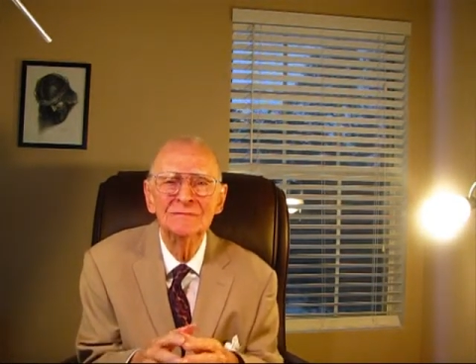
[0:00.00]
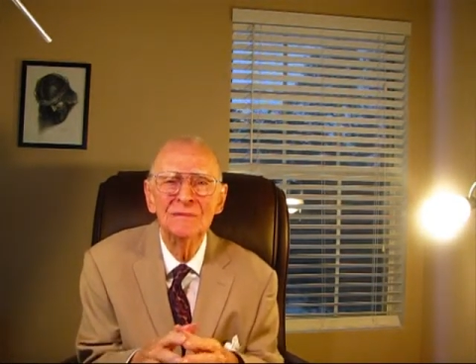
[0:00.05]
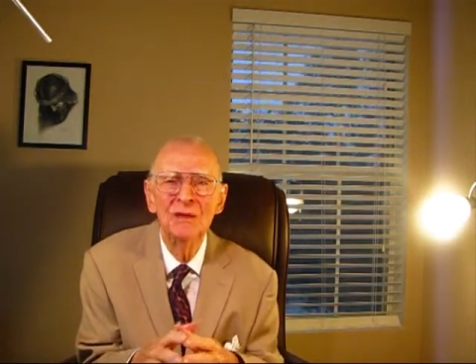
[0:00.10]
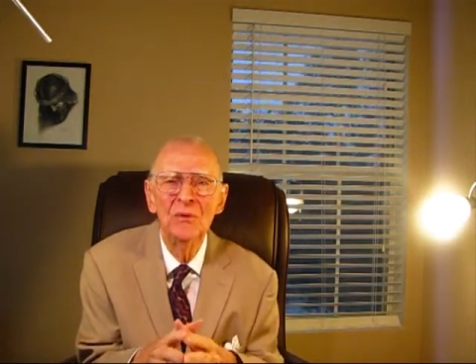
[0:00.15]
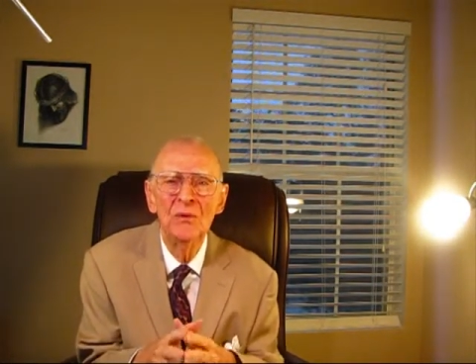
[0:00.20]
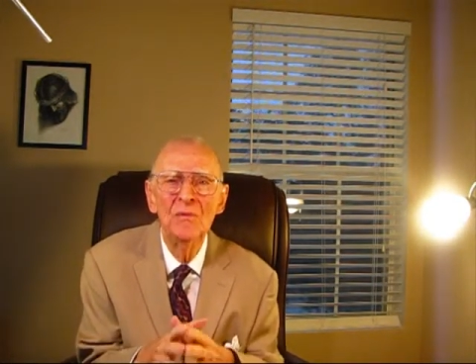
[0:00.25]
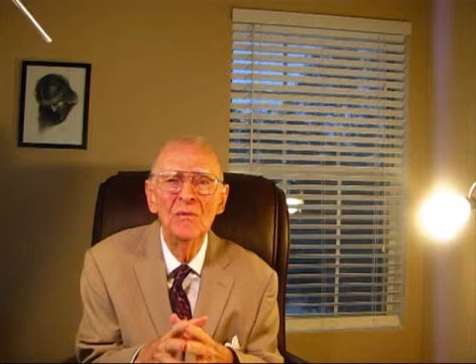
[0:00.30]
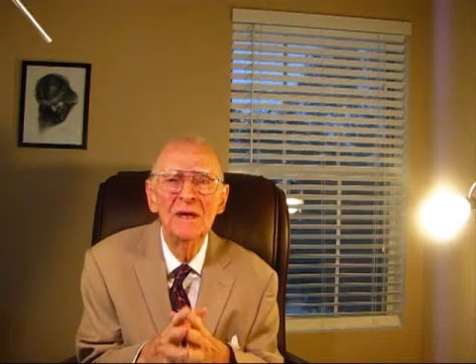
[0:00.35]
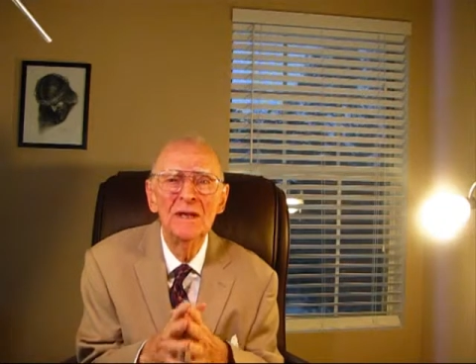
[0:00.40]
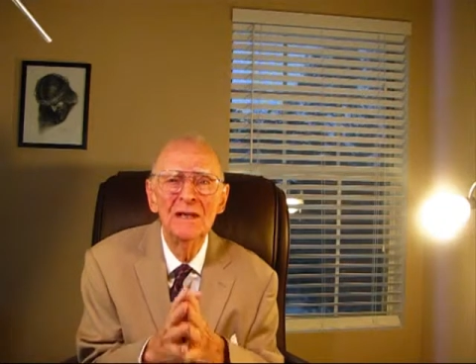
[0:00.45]

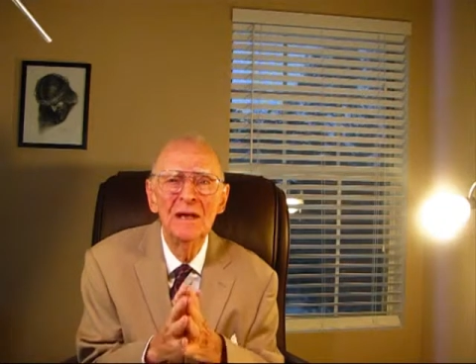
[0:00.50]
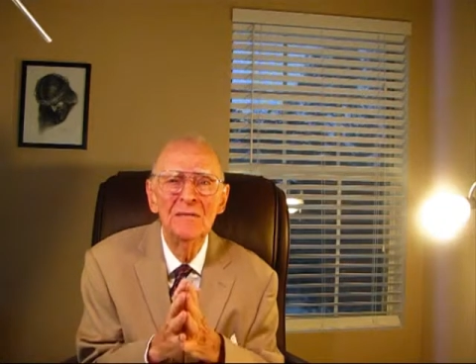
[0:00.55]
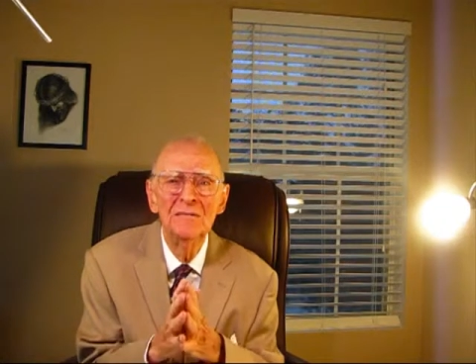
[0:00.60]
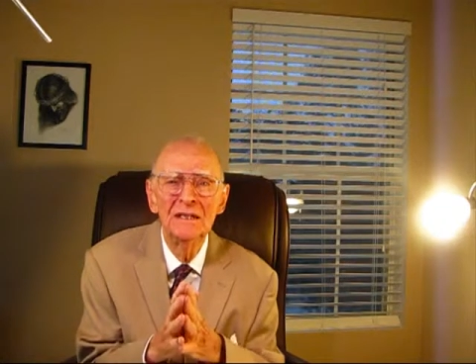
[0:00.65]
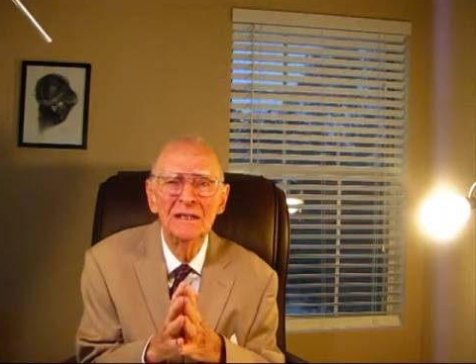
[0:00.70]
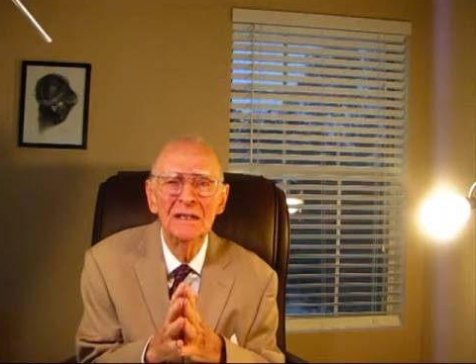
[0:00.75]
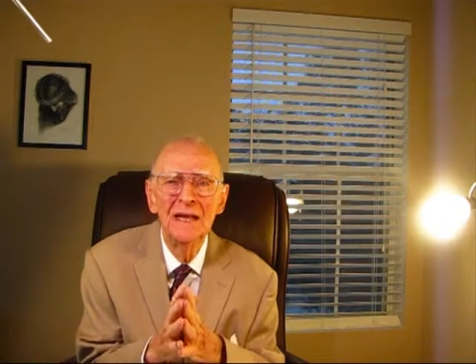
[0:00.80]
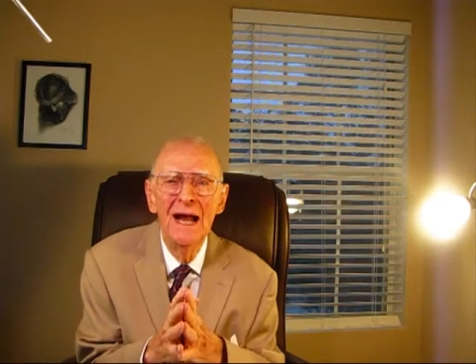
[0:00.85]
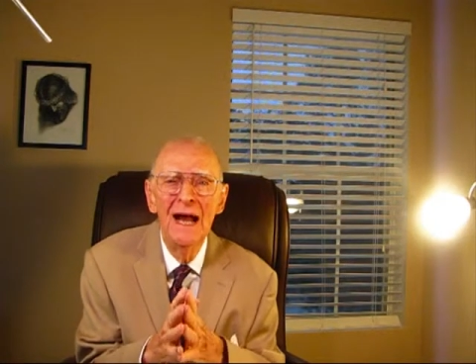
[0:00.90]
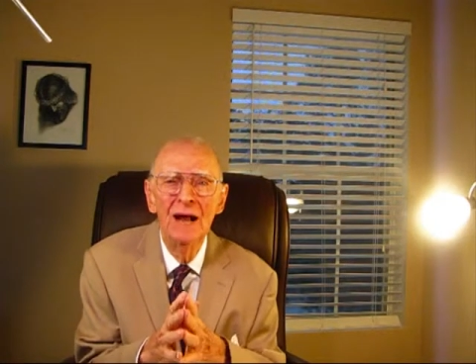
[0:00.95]
And when we come
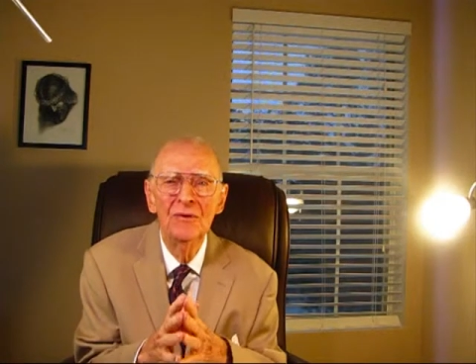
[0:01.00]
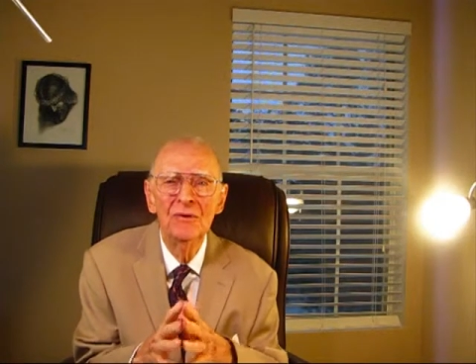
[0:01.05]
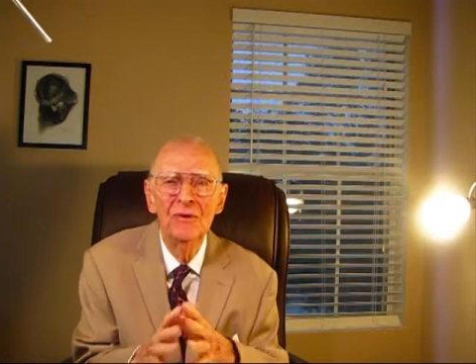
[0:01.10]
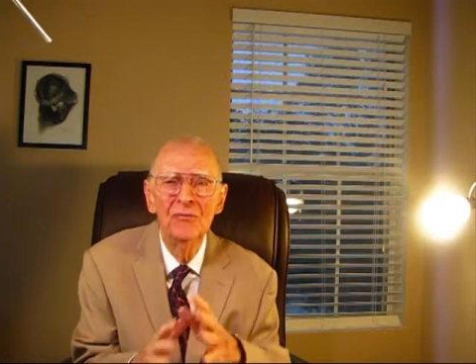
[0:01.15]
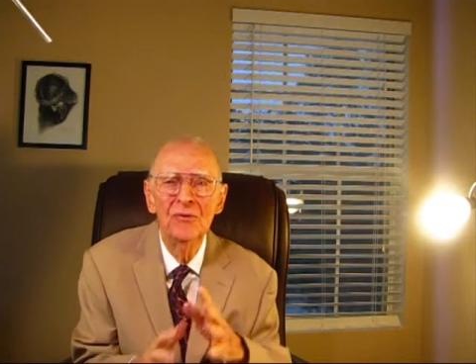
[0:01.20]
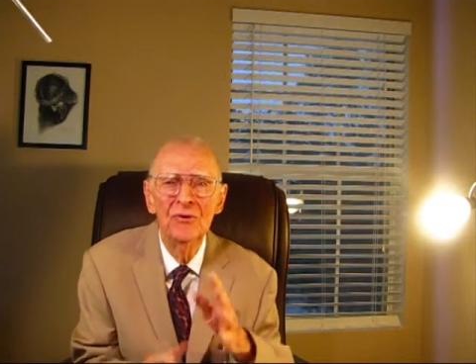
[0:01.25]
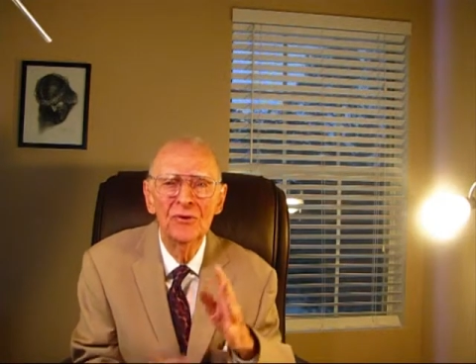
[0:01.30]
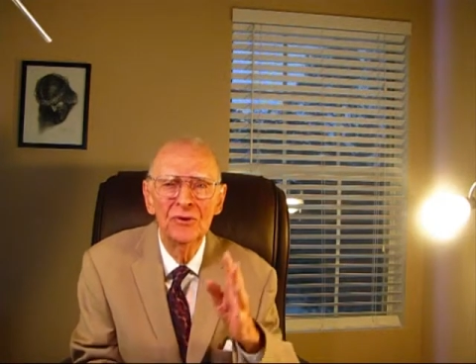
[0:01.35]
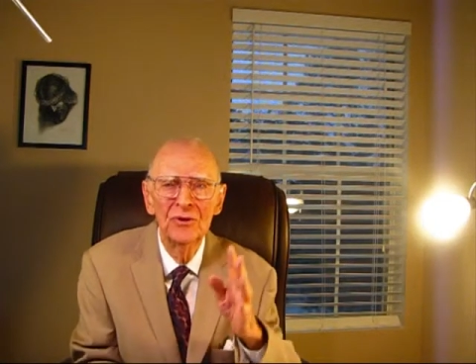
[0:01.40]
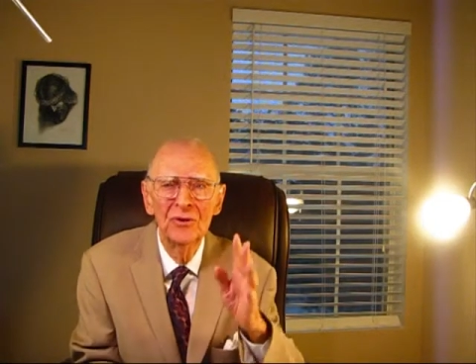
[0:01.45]
to die, we
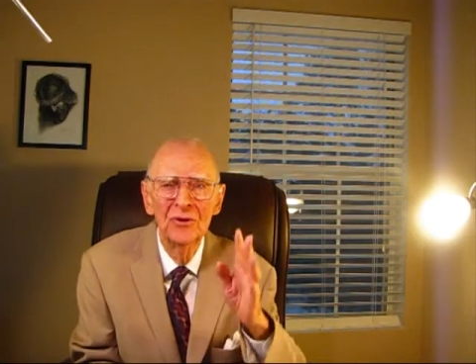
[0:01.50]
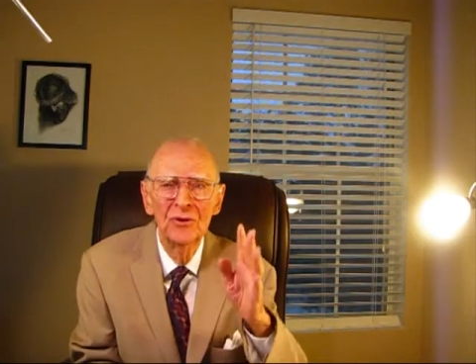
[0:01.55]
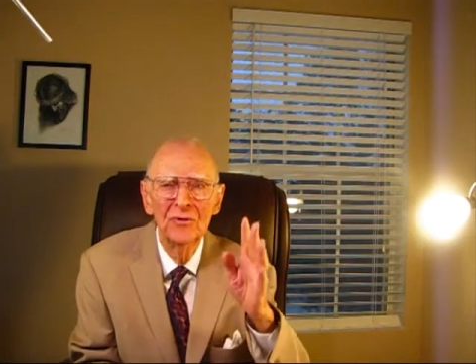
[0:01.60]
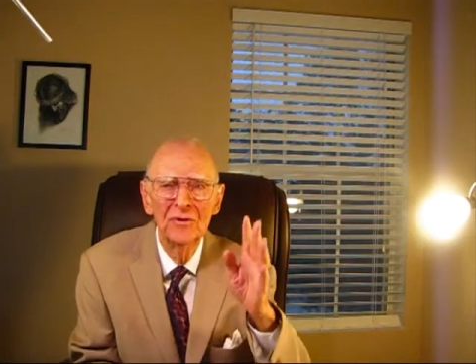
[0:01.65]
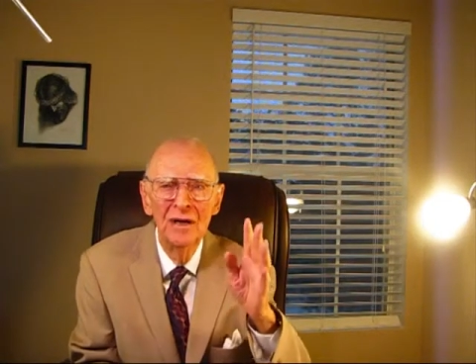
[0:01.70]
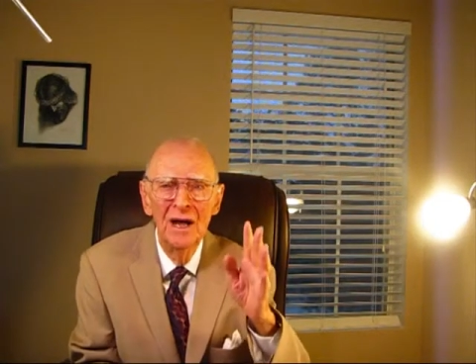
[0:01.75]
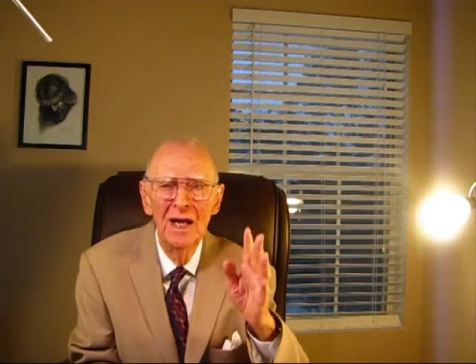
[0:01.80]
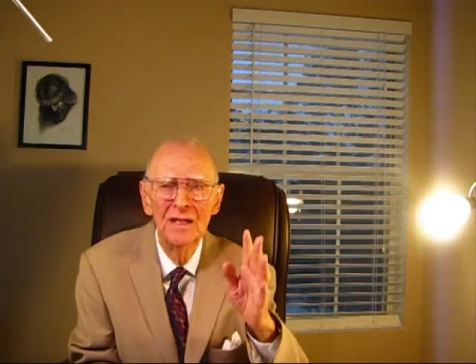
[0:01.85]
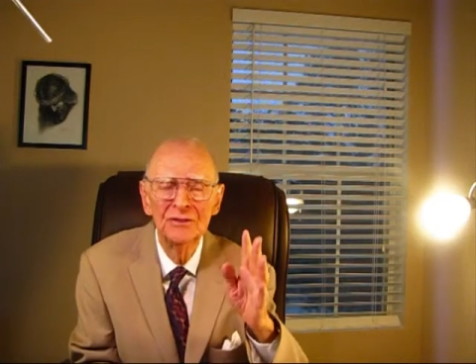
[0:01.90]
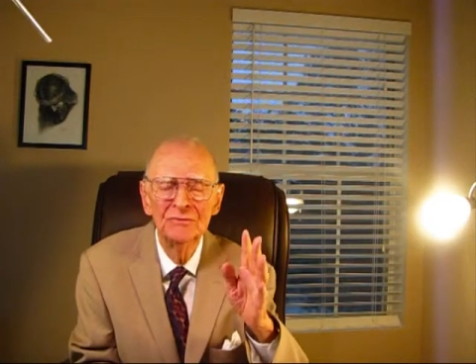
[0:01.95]
want to go
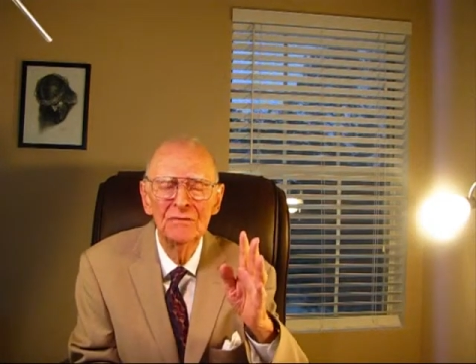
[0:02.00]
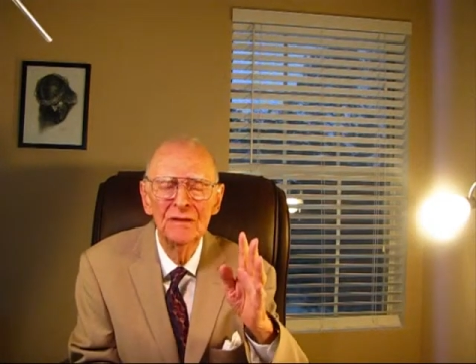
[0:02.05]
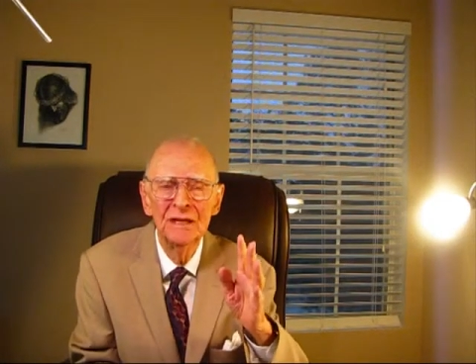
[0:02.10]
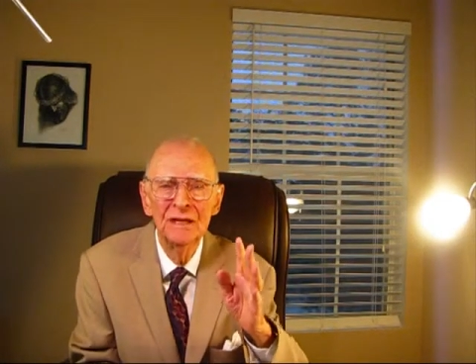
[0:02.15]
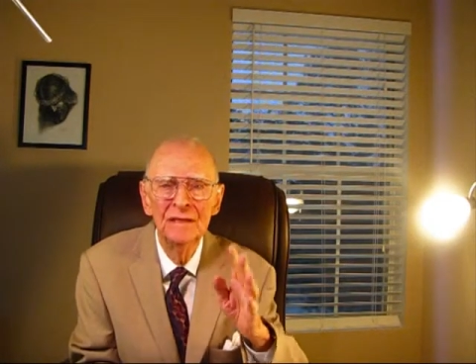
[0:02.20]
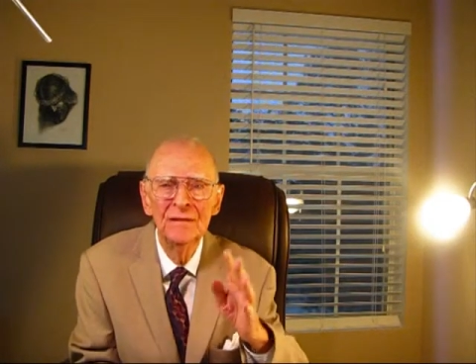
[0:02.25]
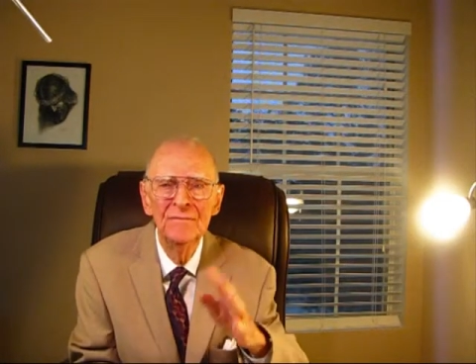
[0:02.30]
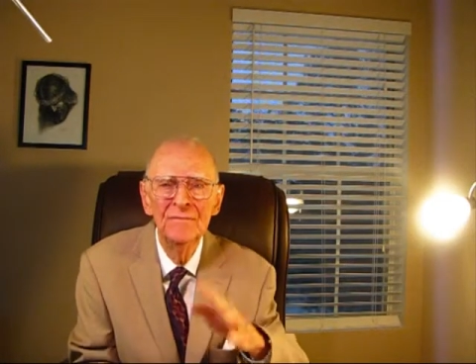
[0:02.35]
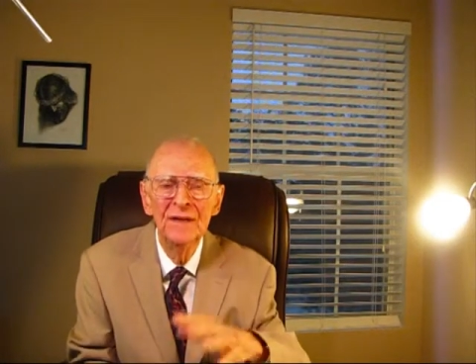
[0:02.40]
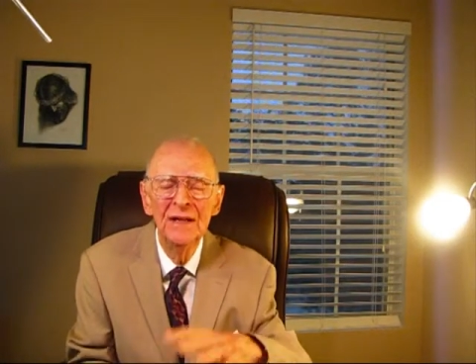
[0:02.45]
God's
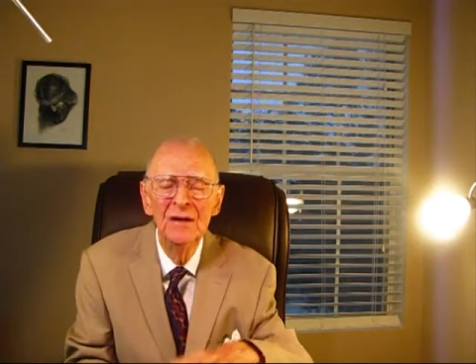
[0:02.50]
way.